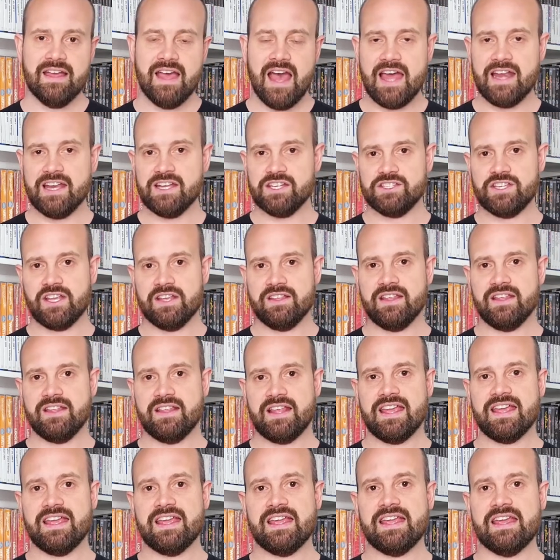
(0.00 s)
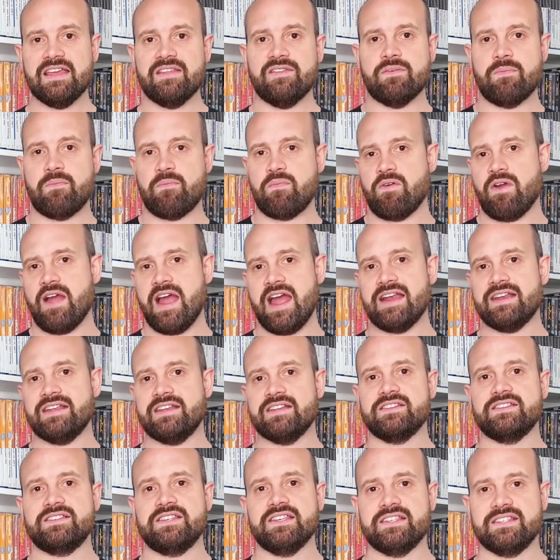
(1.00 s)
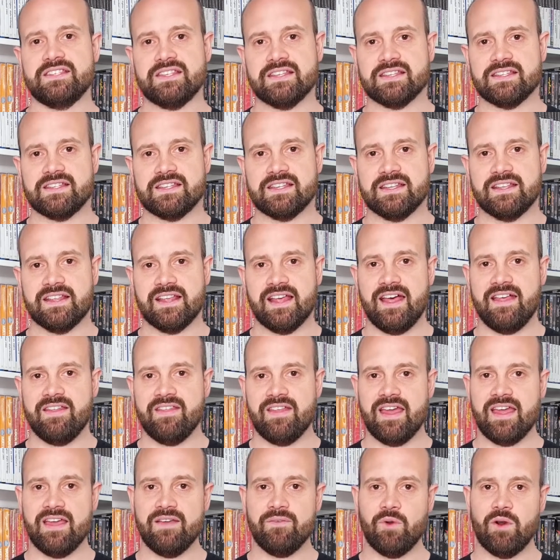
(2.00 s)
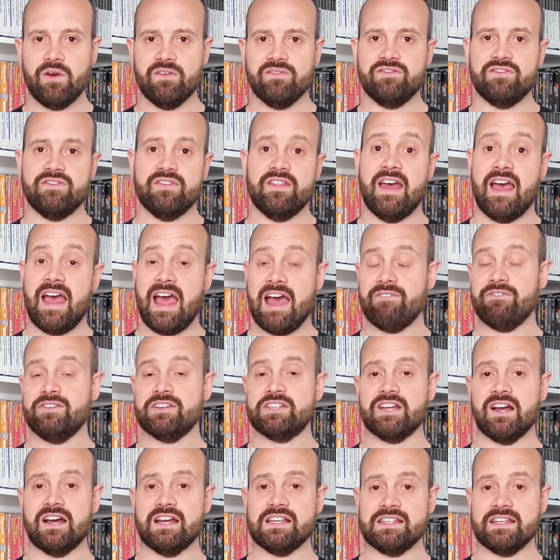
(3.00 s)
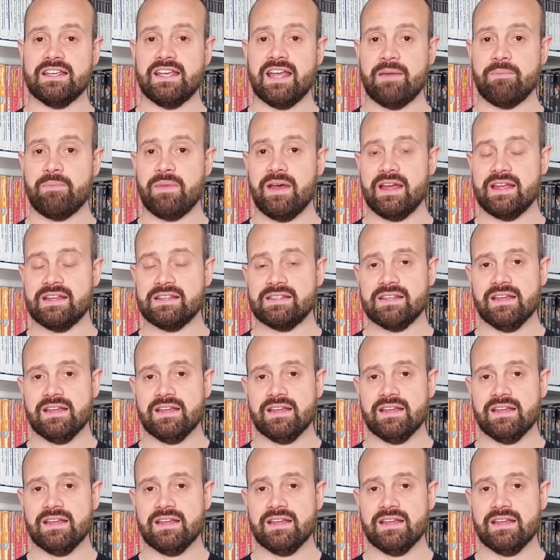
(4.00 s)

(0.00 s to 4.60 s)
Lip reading: and it's so that they can get the brand consistency that they want for their advertising campaigns.